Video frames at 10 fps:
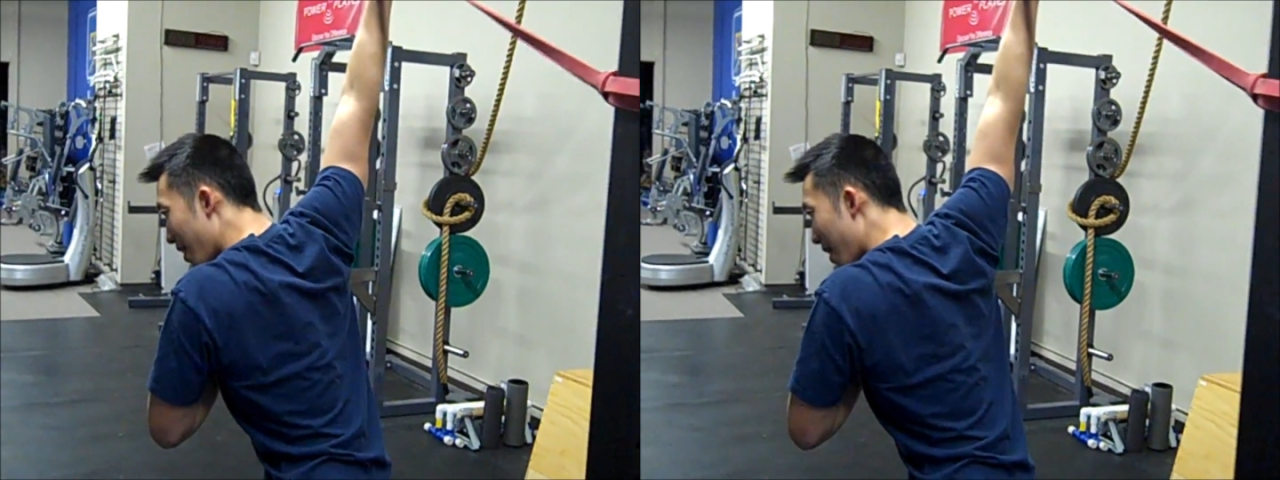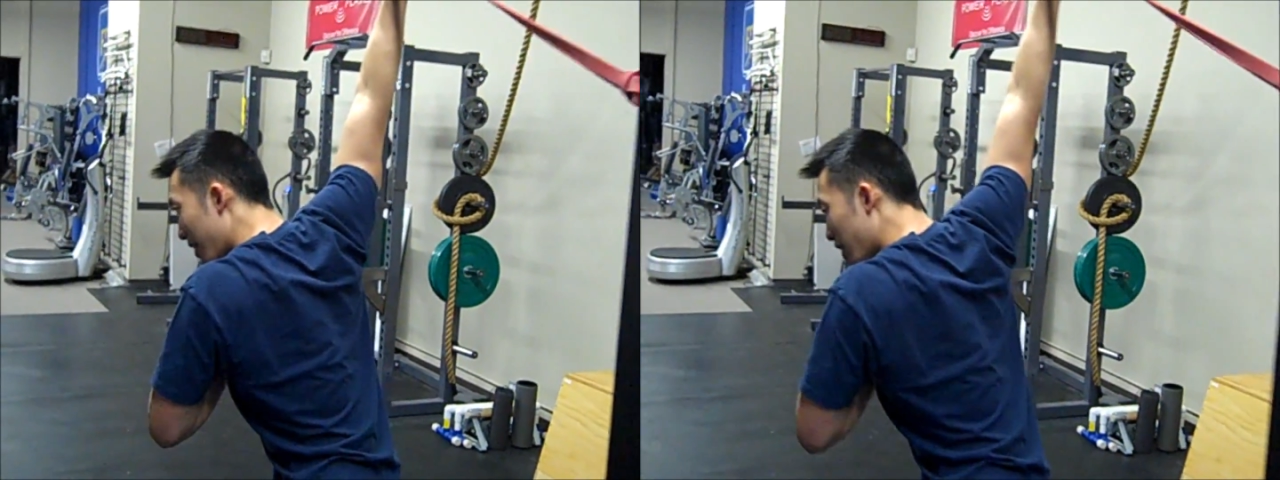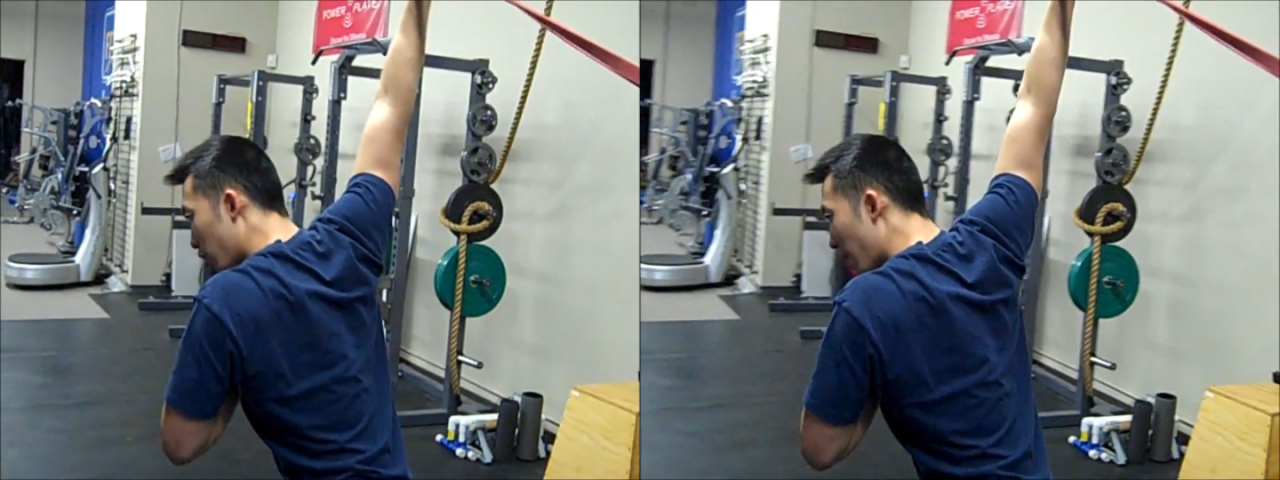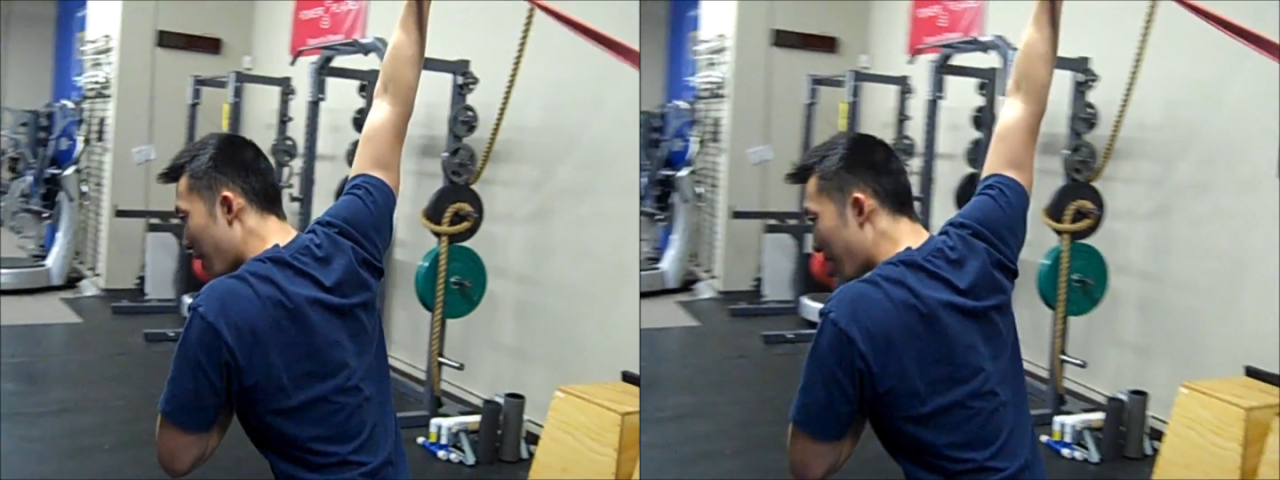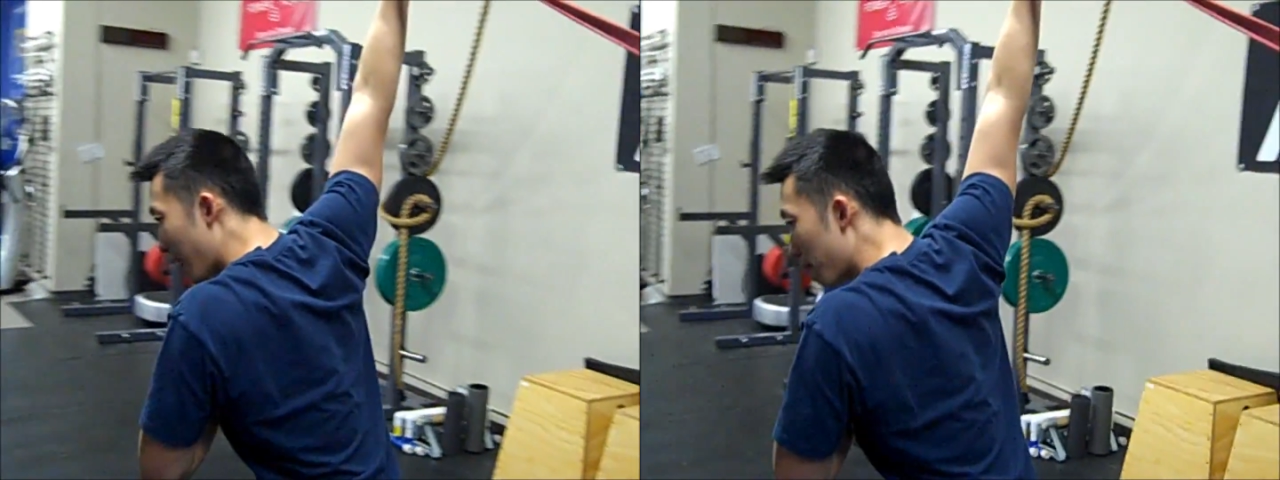and just try
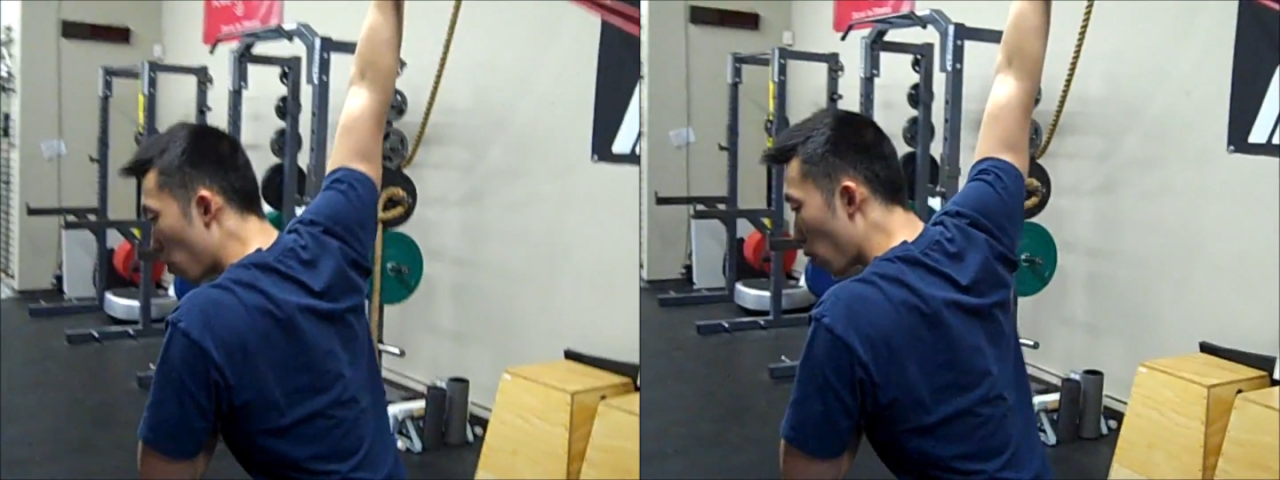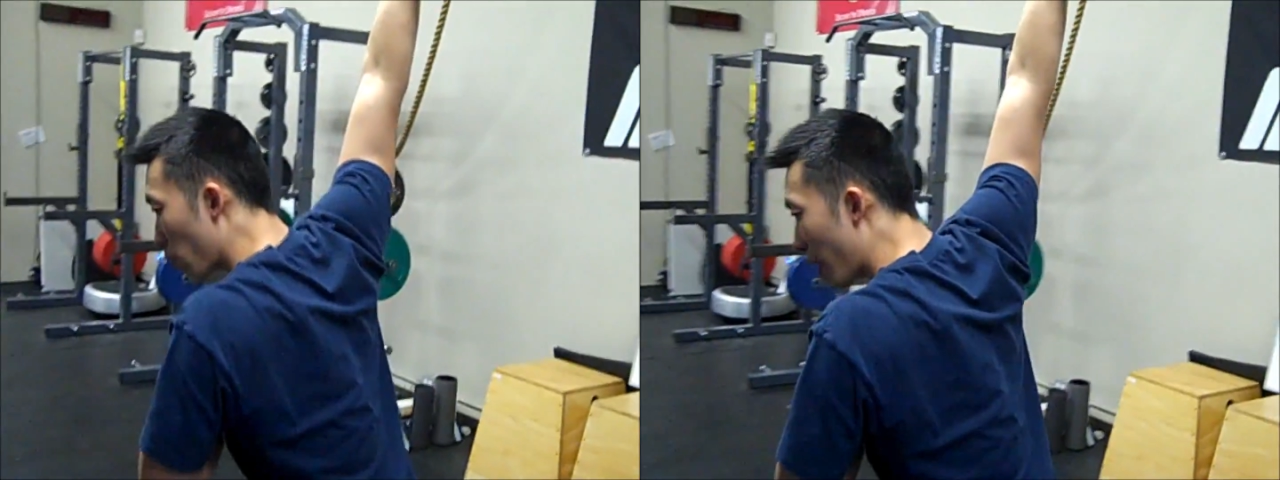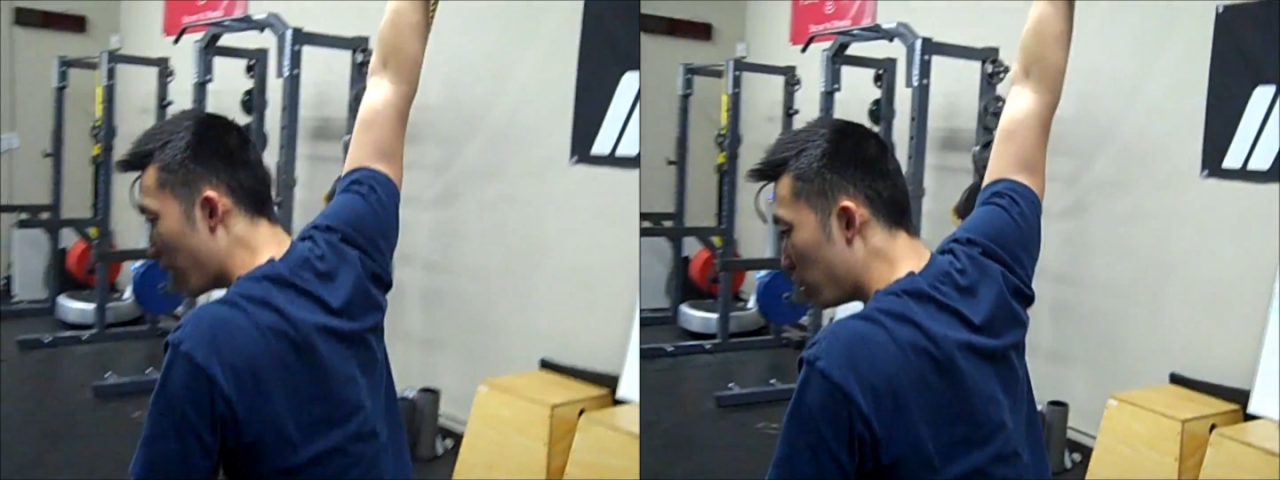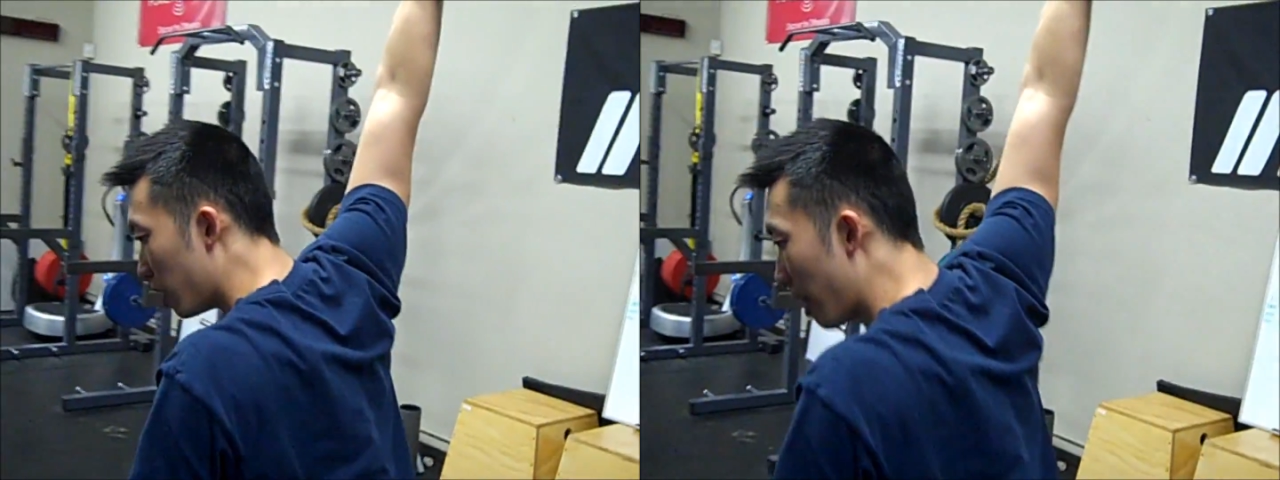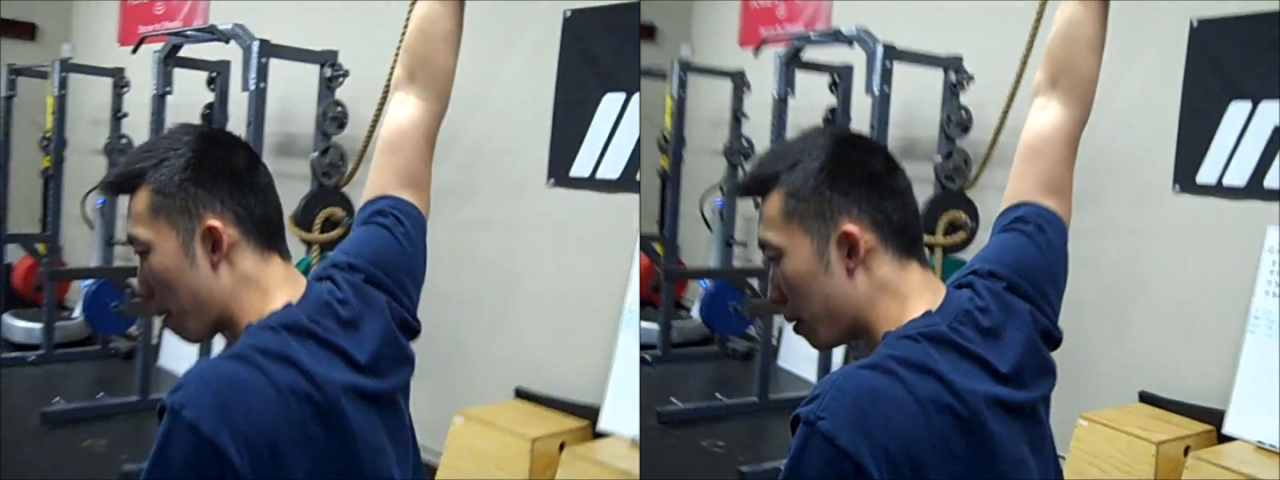to get more range
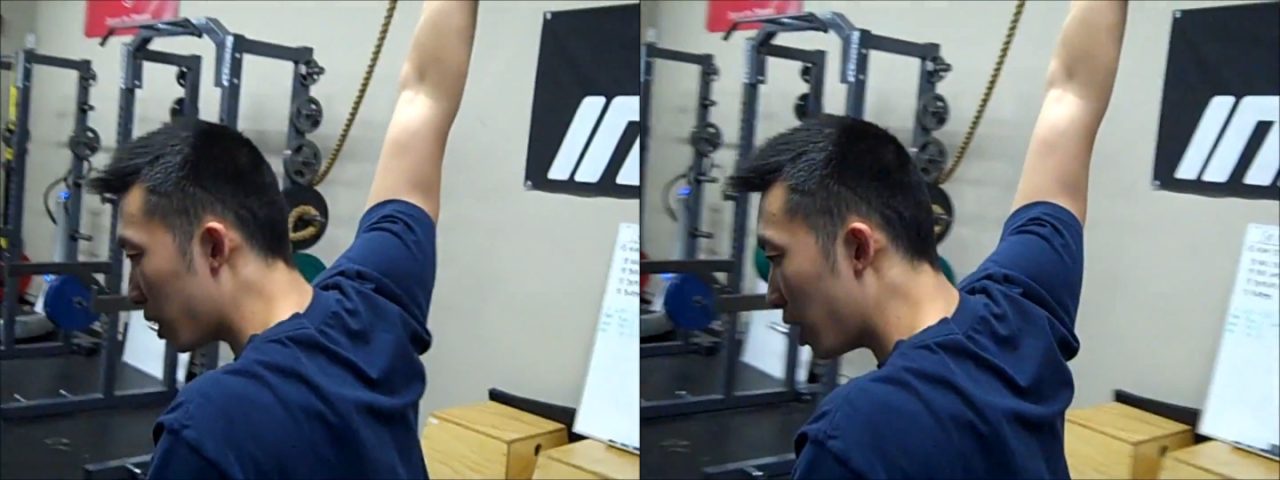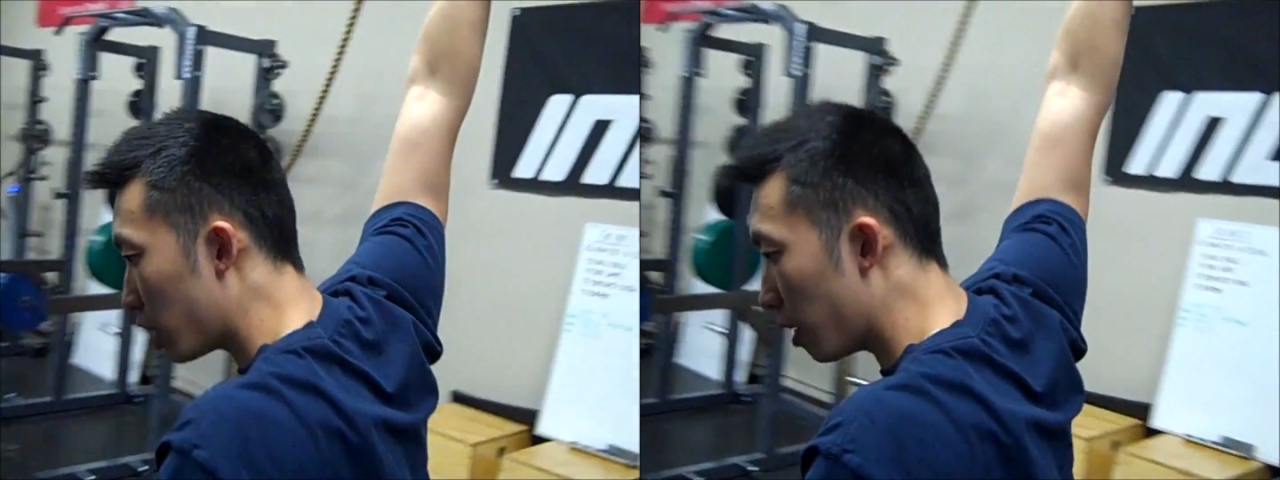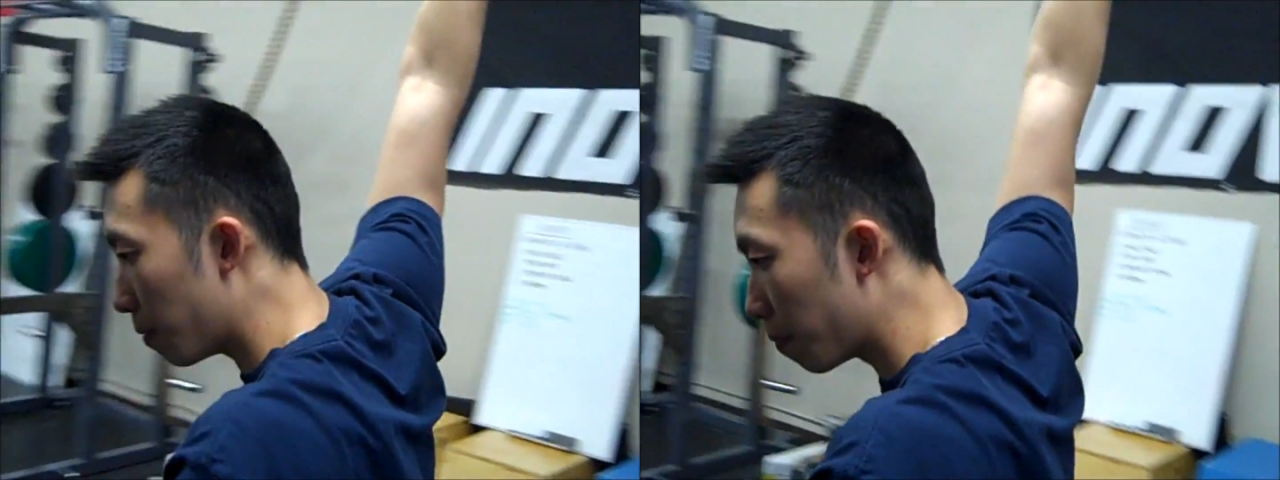in that position.